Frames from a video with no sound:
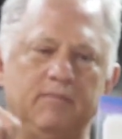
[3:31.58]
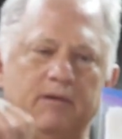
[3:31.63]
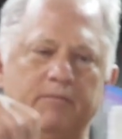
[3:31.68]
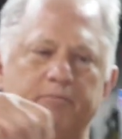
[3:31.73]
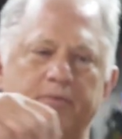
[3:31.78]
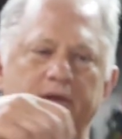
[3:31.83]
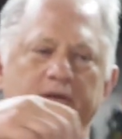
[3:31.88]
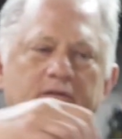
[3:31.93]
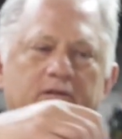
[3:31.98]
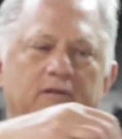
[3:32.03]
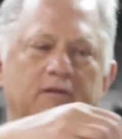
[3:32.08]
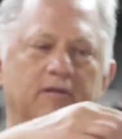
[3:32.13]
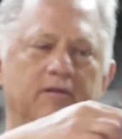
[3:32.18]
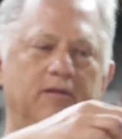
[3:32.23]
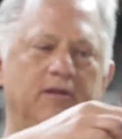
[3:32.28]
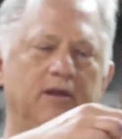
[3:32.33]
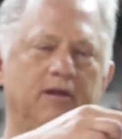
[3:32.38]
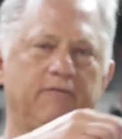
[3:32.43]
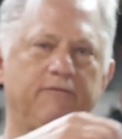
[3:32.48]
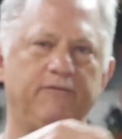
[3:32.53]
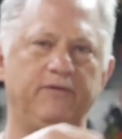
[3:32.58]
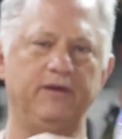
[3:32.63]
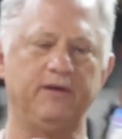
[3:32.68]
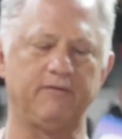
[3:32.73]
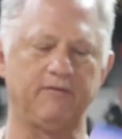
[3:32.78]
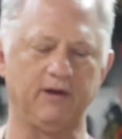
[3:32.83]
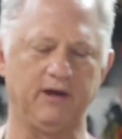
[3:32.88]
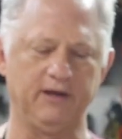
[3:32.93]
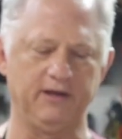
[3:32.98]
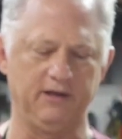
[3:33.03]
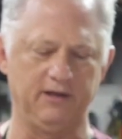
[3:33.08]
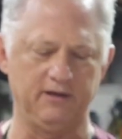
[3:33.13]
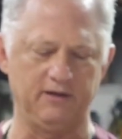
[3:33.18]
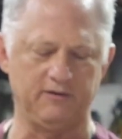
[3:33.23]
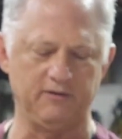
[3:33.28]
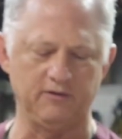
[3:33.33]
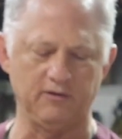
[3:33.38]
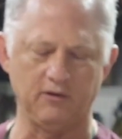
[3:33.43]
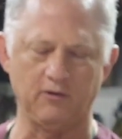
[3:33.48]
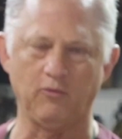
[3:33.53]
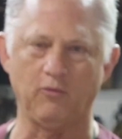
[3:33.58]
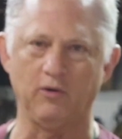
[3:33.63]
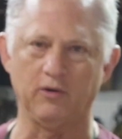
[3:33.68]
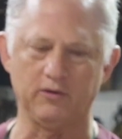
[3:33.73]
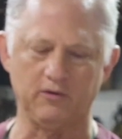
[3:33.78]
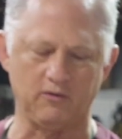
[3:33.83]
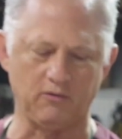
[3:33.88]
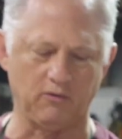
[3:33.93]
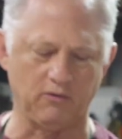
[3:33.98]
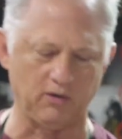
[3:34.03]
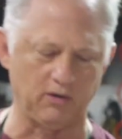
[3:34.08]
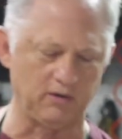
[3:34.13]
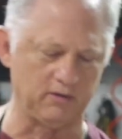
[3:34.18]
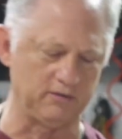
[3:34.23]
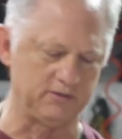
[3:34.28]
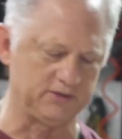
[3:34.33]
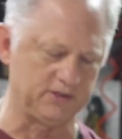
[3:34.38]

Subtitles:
piece that'll fit right into a 1-quart